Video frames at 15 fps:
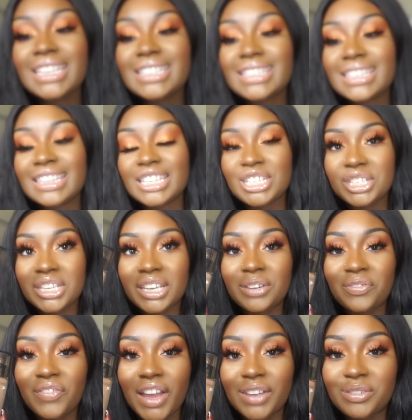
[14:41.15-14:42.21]
is in the
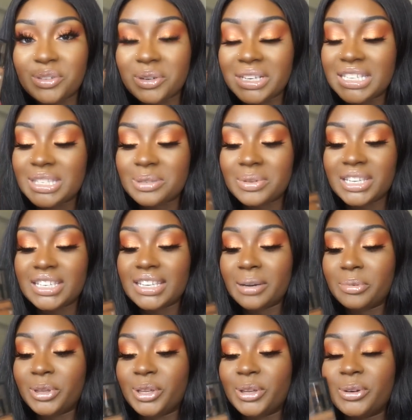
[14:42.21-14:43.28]
shade 520 Suede
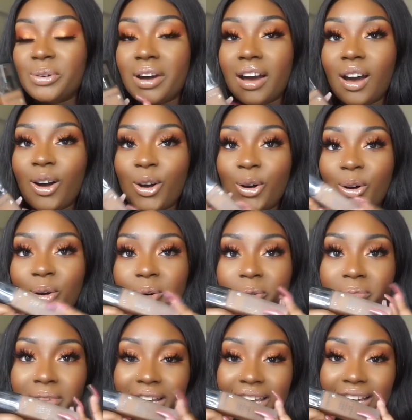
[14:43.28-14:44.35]
W. Oh
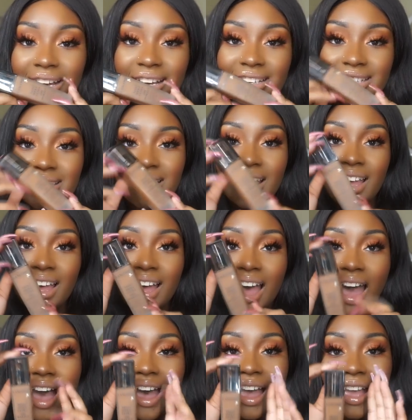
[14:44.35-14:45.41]
my gosh.
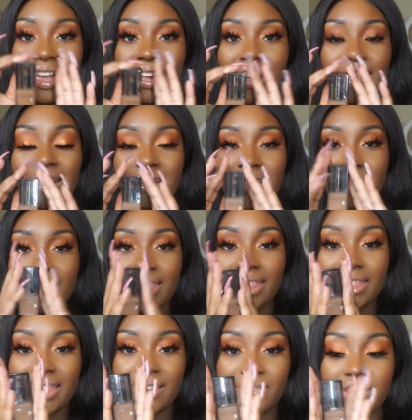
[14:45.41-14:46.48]
I
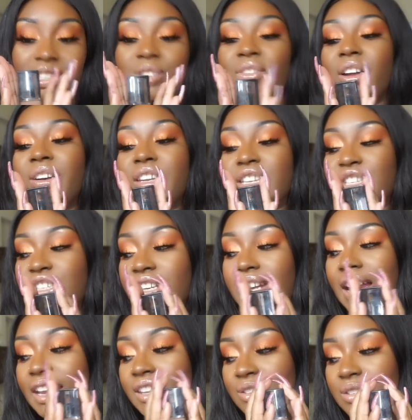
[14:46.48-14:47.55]
love this foundation.
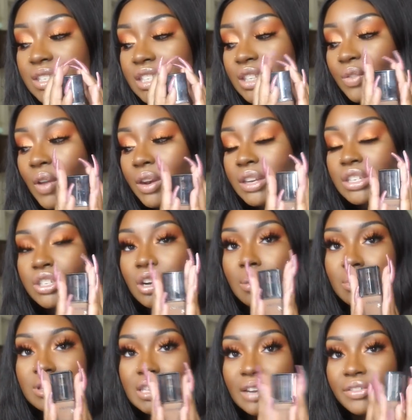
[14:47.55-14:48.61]
I use this foundation
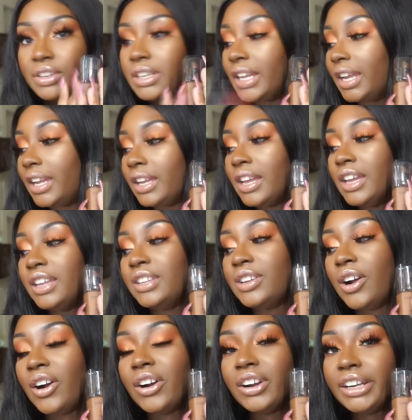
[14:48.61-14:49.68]
almost every day.
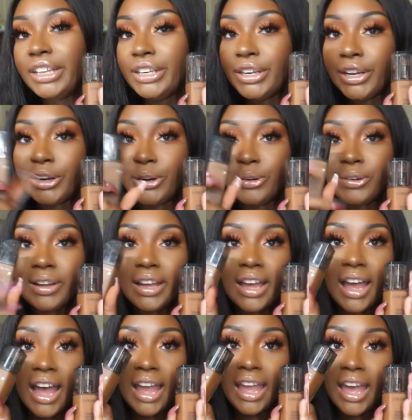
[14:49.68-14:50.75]
Y'all already know
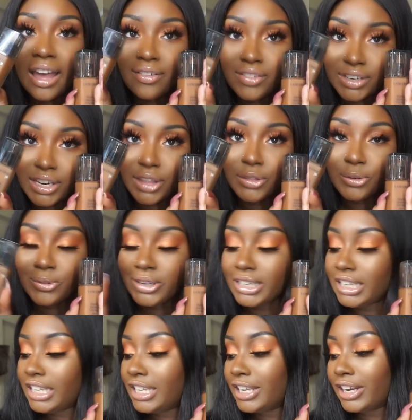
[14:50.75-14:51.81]
I have another one
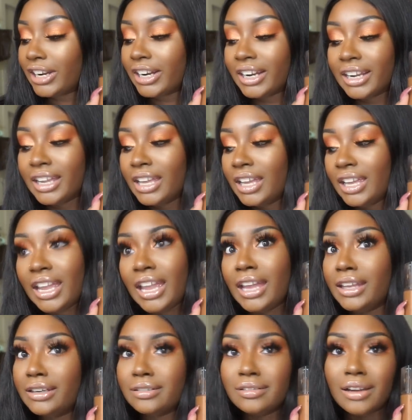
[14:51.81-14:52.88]
here,
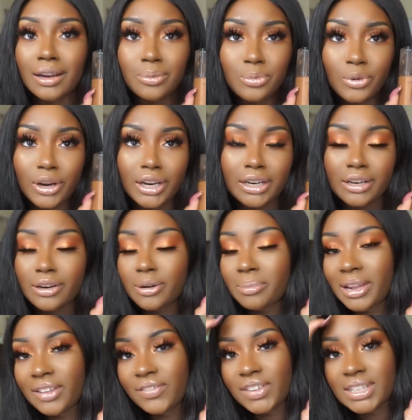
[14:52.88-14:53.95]
and I'm wearing it on
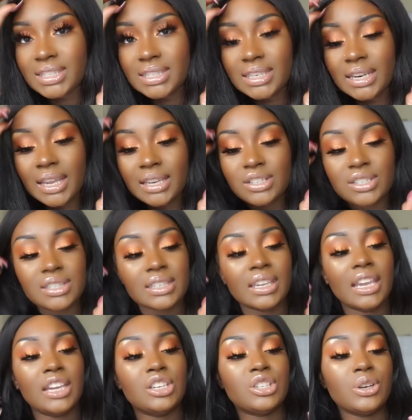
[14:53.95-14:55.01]
my face today just in
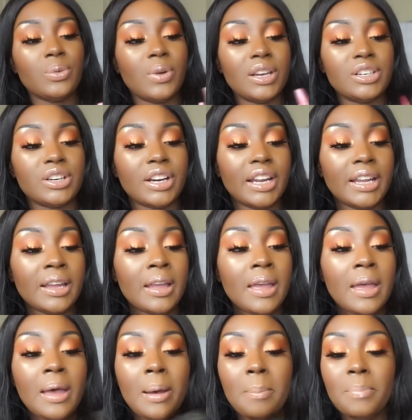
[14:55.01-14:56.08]
case you're wondering,
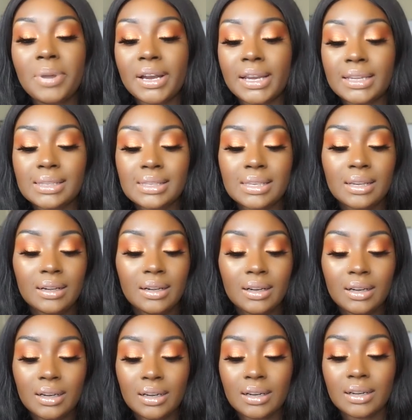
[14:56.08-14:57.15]
but
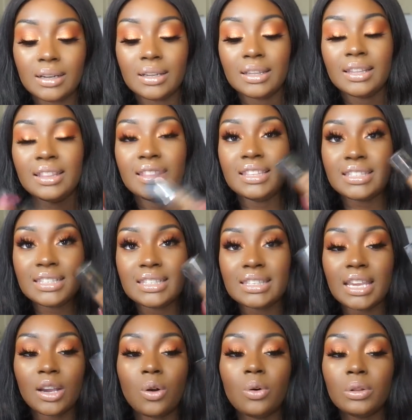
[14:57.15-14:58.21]
this is
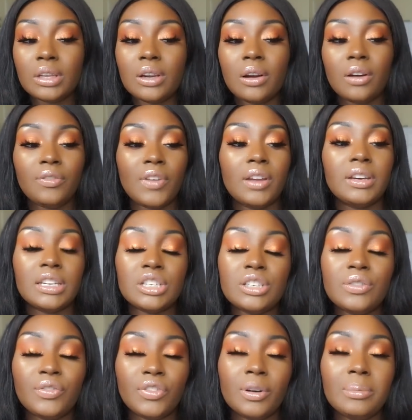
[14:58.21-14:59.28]
like holy grail
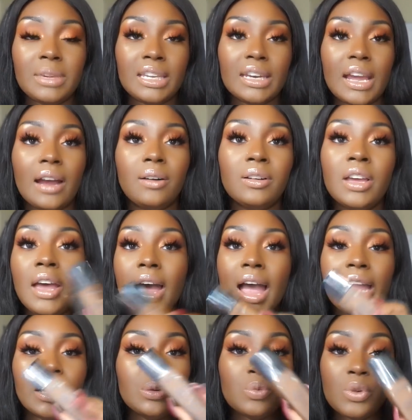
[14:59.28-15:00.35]
foundation for me now.
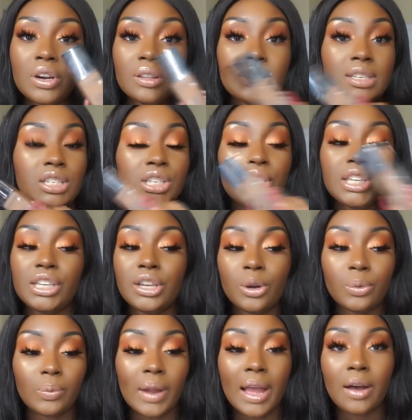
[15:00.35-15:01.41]
I can wear this
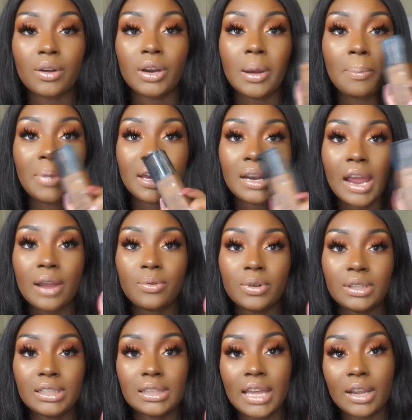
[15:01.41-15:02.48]
year-round, but I
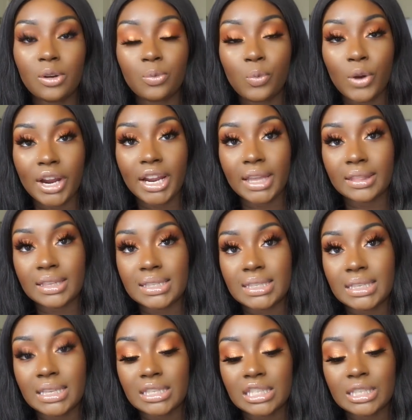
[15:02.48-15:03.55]
really like wearing
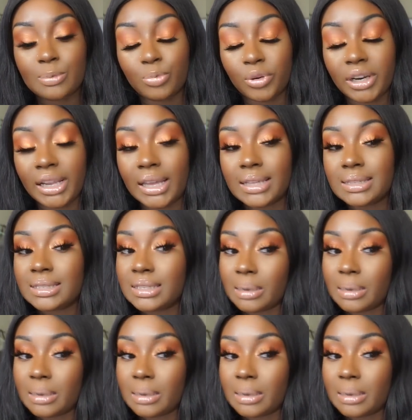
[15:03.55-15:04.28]
this in spring and